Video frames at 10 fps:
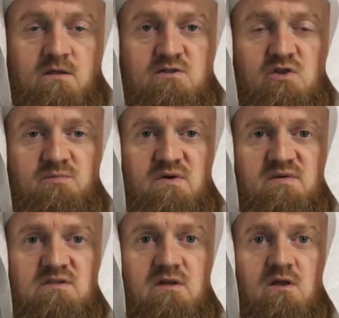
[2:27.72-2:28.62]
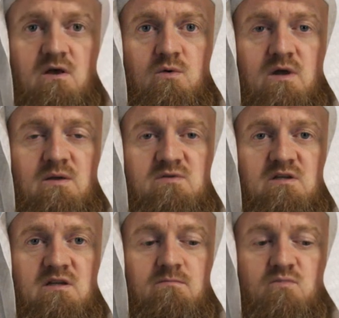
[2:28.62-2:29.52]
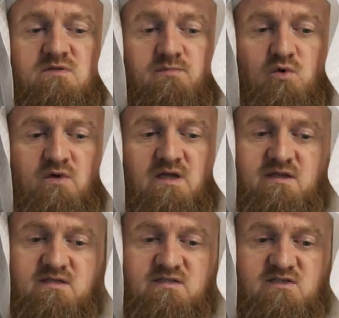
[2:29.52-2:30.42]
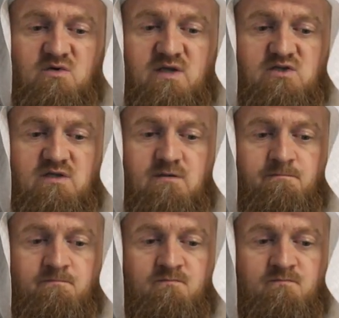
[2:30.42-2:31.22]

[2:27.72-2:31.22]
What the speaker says: So the Prophet sallallahu alaihi wasallam was born in this situation,